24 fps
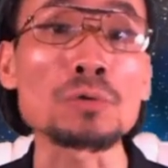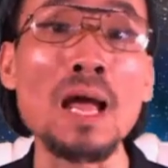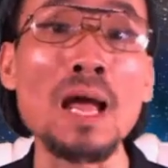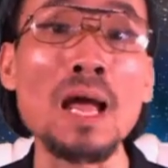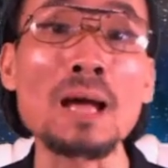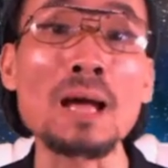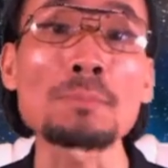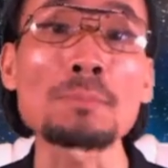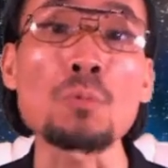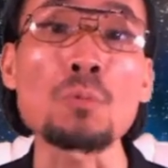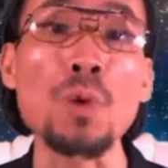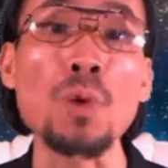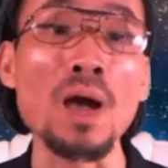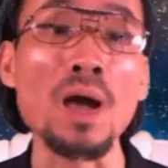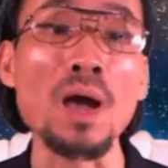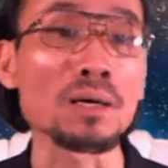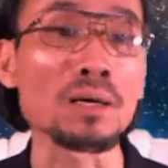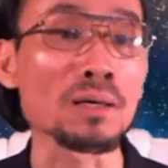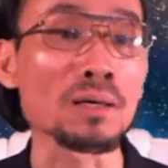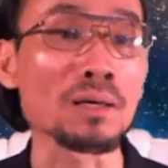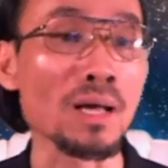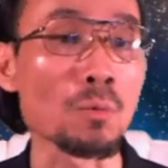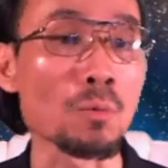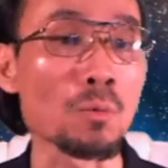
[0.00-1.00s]
time
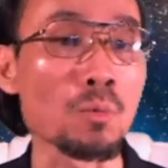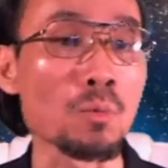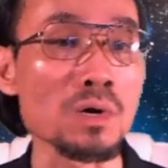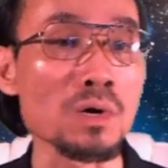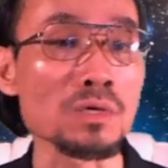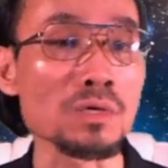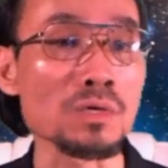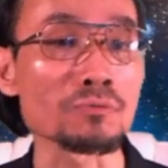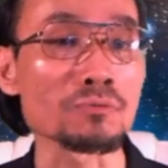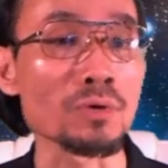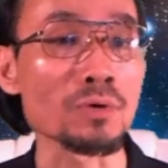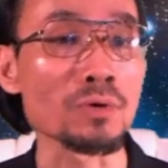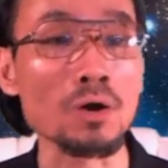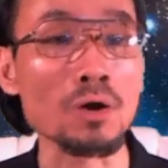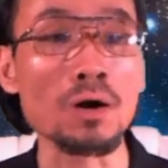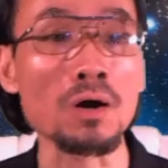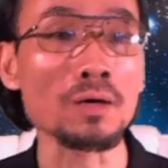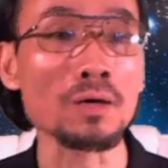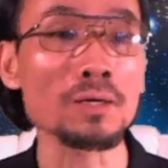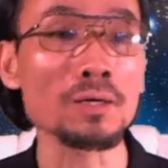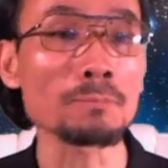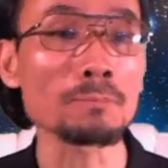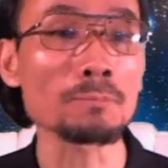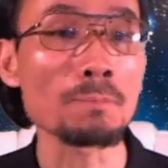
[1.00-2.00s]
when I was
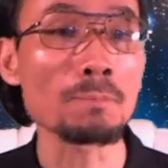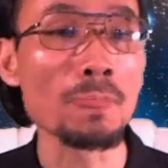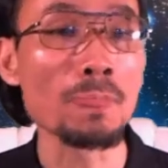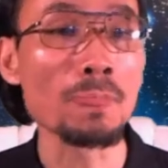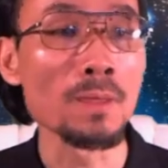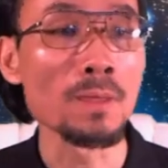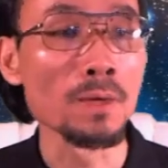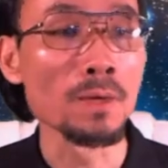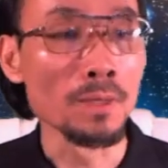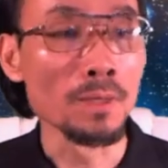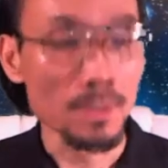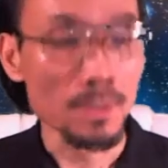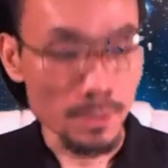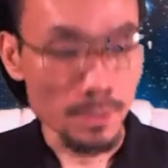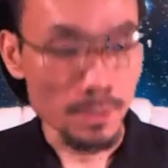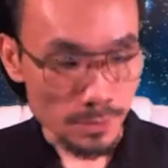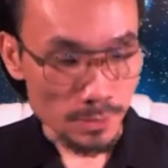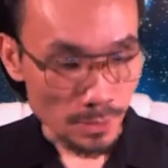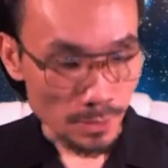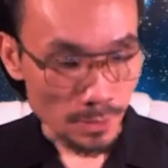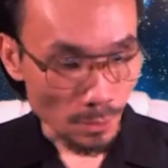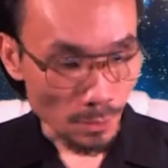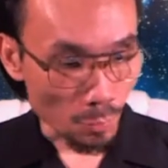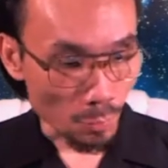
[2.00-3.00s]
recording.
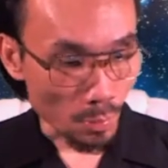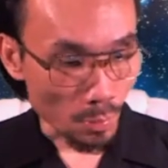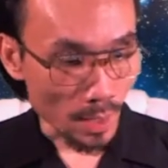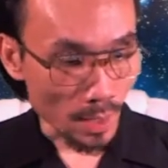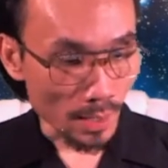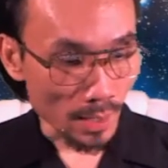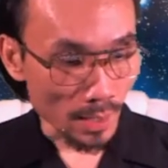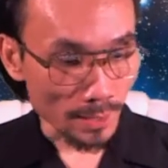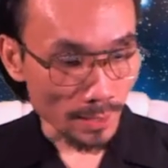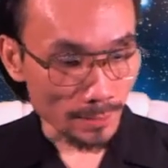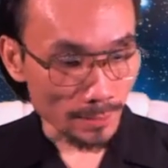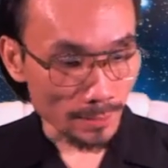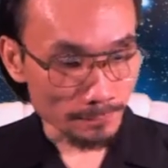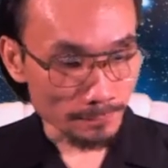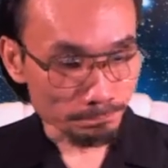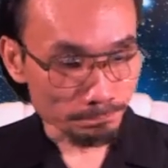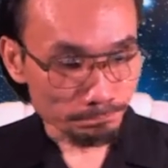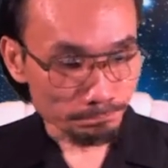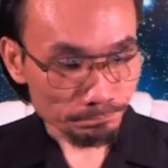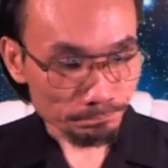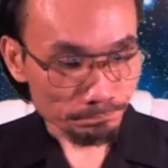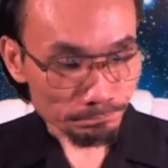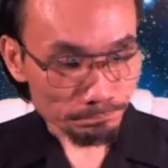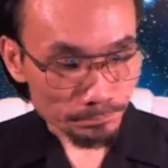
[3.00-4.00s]

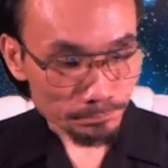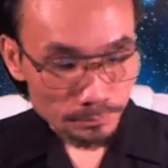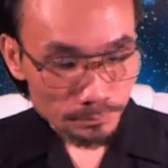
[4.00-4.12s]
So